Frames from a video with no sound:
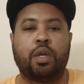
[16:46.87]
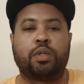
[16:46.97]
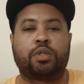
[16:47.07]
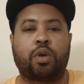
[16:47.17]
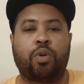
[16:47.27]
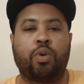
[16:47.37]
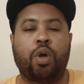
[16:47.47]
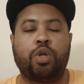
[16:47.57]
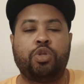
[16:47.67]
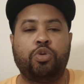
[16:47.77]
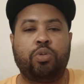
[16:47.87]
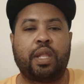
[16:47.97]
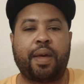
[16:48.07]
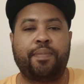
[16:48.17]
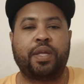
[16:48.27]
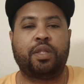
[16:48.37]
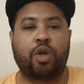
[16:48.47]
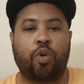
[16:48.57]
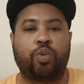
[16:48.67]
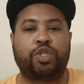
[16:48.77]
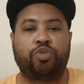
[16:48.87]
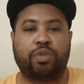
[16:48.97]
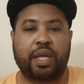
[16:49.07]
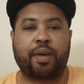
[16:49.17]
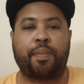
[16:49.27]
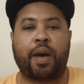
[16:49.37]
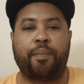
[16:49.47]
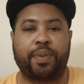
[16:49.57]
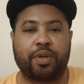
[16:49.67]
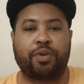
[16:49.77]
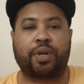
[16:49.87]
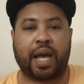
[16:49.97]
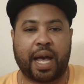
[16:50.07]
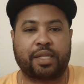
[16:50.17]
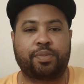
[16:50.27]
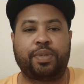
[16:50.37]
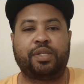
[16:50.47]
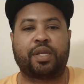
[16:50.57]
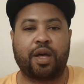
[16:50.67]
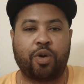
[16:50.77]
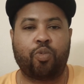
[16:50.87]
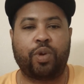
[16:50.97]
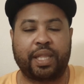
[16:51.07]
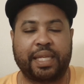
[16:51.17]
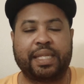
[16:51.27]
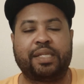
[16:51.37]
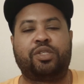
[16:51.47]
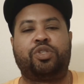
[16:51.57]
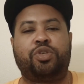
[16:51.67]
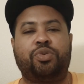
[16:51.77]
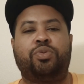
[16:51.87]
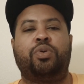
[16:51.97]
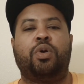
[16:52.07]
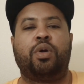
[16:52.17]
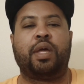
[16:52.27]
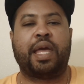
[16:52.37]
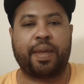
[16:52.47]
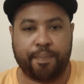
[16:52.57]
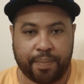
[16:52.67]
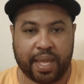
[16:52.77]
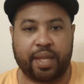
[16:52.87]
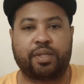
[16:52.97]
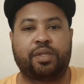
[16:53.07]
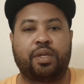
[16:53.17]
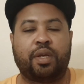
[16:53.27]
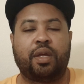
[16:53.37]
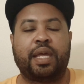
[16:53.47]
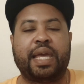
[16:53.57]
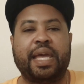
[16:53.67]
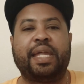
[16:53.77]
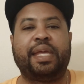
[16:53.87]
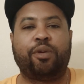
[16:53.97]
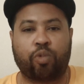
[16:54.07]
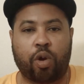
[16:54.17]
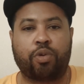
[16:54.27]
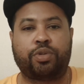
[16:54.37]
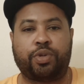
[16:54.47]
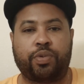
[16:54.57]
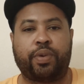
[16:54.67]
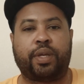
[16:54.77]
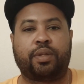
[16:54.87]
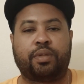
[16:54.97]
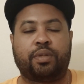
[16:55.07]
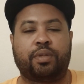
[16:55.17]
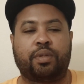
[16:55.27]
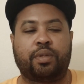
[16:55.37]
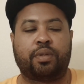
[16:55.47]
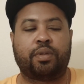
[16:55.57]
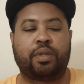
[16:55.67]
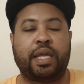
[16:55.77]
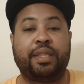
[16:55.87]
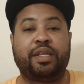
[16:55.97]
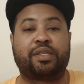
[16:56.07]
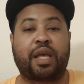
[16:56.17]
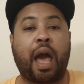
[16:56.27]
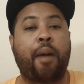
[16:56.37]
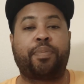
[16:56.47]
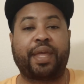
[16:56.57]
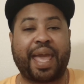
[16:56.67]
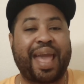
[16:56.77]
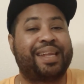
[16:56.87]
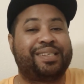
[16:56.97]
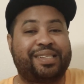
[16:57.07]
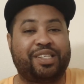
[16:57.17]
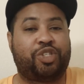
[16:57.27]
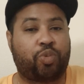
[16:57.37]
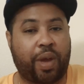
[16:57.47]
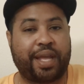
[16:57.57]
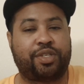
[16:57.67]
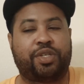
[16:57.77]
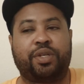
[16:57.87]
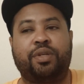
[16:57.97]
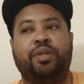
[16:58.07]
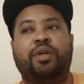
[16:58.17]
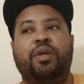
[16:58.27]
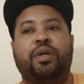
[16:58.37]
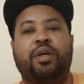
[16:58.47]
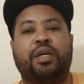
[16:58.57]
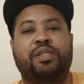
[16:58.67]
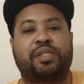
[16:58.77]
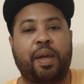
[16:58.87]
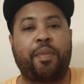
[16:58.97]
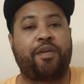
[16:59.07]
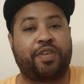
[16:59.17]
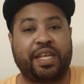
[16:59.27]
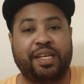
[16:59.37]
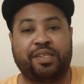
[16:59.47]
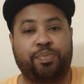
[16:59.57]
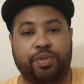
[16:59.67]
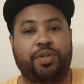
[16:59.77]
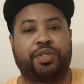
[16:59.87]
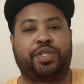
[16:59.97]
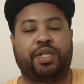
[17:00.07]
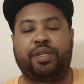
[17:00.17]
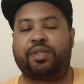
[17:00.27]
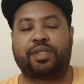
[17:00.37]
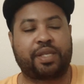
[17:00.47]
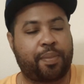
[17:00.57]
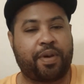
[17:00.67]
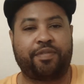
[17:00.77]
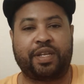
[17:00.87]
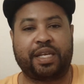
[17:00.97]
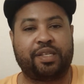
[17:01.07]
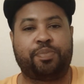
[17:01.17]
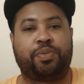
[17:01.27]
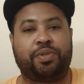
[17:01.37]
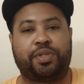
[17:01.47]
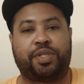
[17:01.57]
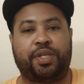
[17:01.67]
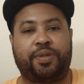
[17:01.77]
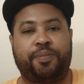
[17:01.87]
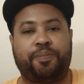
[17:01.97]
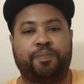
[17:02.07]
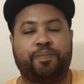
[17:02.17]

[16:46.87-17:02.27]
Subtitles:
So you let me know what you think about Bill Cosby's unwillingness to admit any wrongdoing in this complicated situation. Because some of it is bullshit. Some of it is bullshit.